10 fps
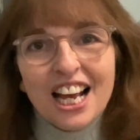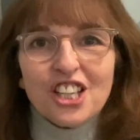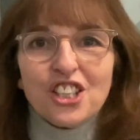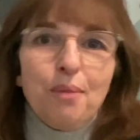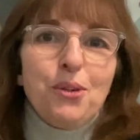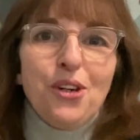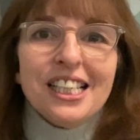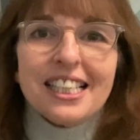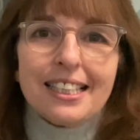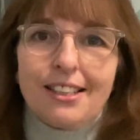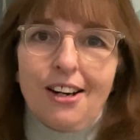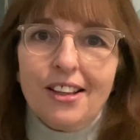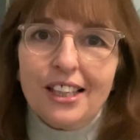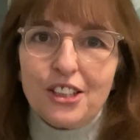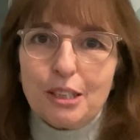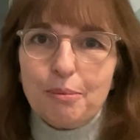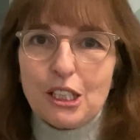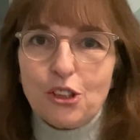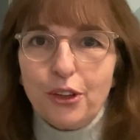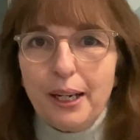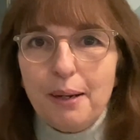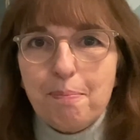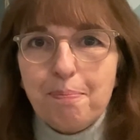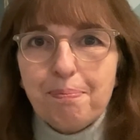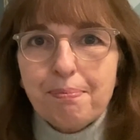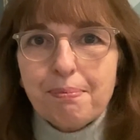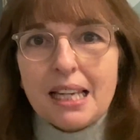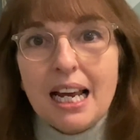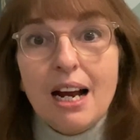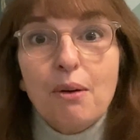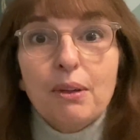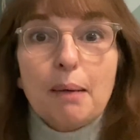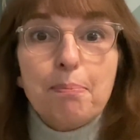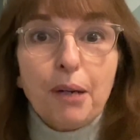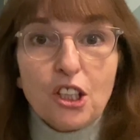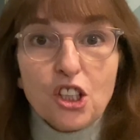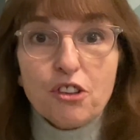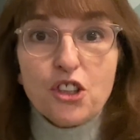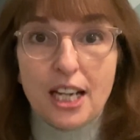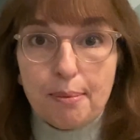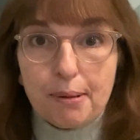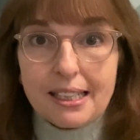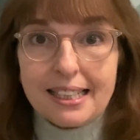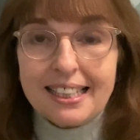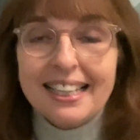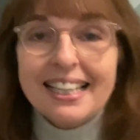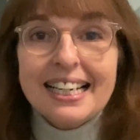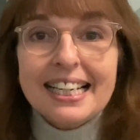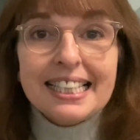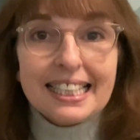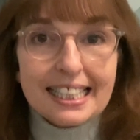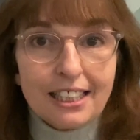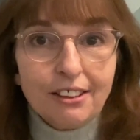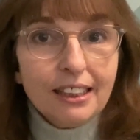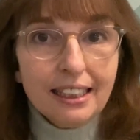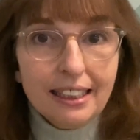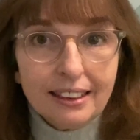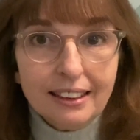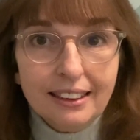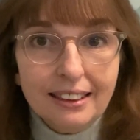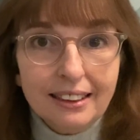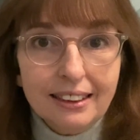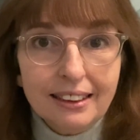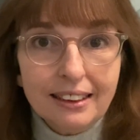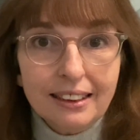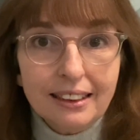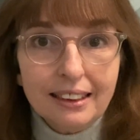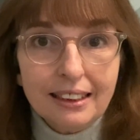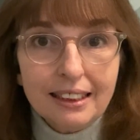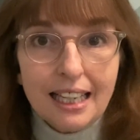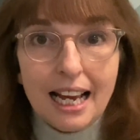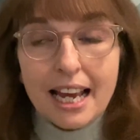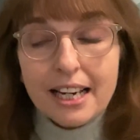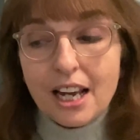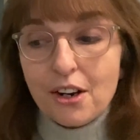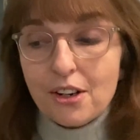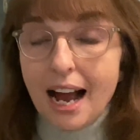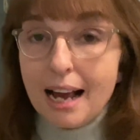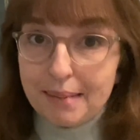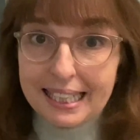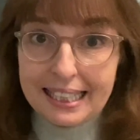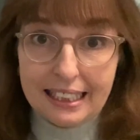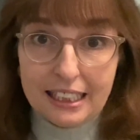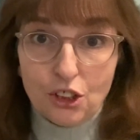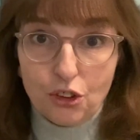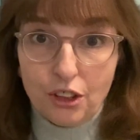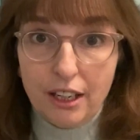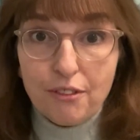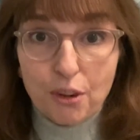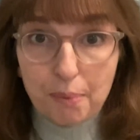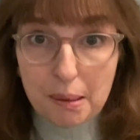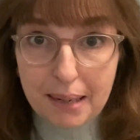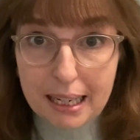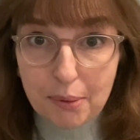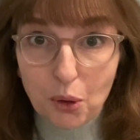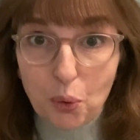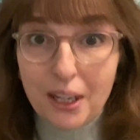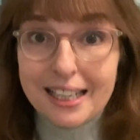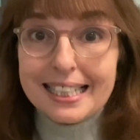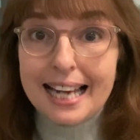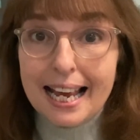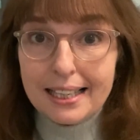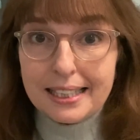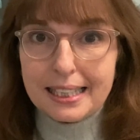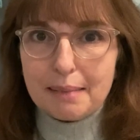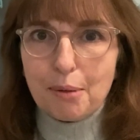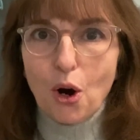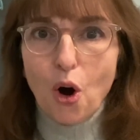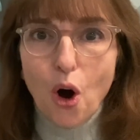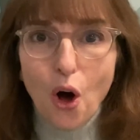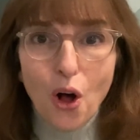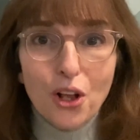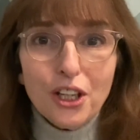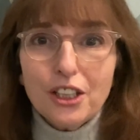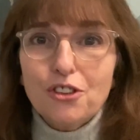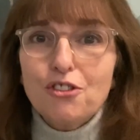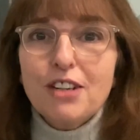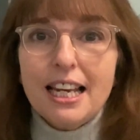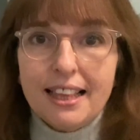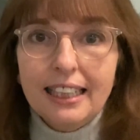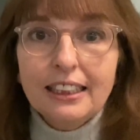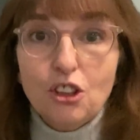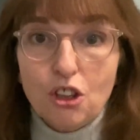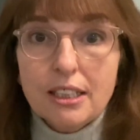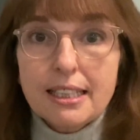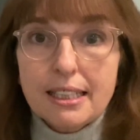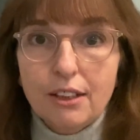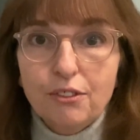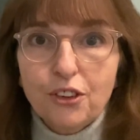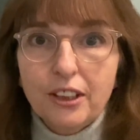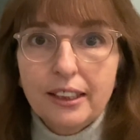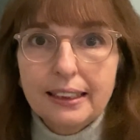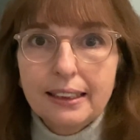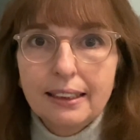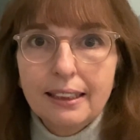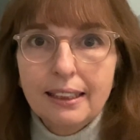So I'm going to start the Christmas story a bunch of shepherds sitting on a hill. Now, I'm getting this story from the Bible, where it tells us about all the great things God has done for us.